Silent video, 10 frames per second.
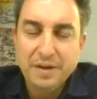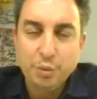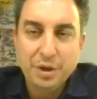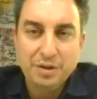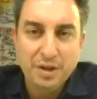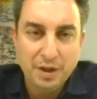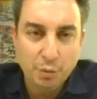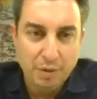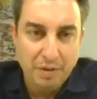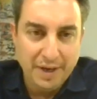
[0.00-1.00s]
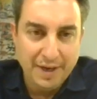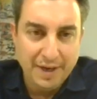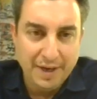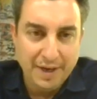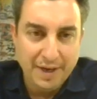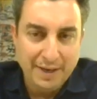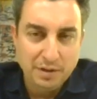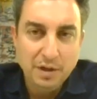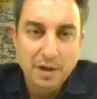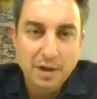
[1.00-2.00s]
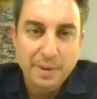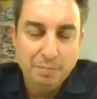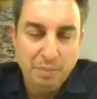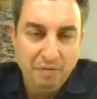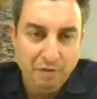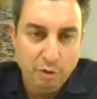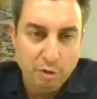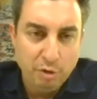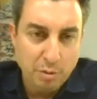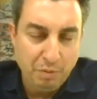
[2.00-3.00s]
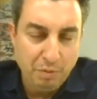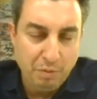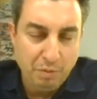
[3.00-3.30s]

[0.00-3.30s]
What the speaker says: then we're dealing with a reality. But before